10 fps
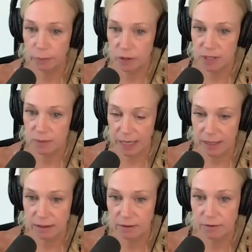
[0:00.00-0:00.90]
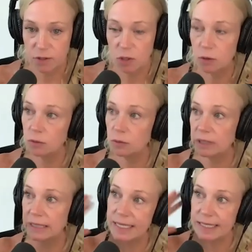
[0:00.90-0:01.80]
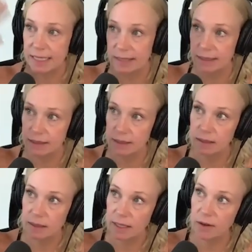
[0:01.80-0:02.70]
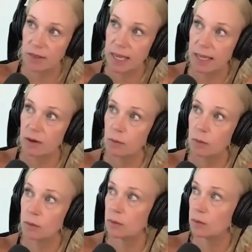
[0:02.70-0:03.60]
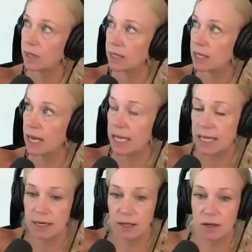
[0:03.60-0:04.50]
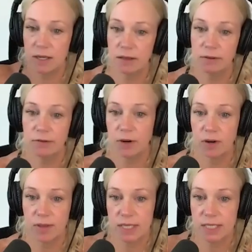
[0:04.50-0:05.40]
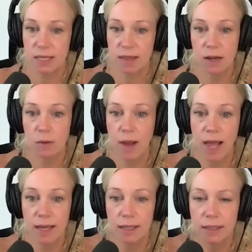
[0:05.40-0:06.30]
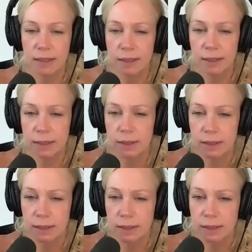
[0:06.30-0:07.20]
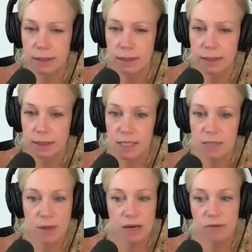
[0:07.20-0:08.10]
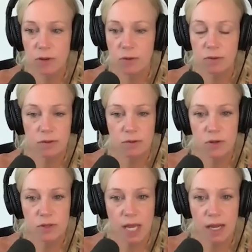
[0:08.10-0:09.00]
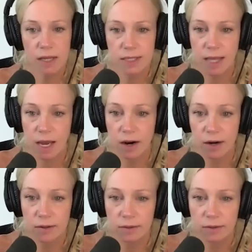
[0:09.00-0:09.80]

perspective to listen and think what can i hear is the furthest thing away and spend a few few seconds there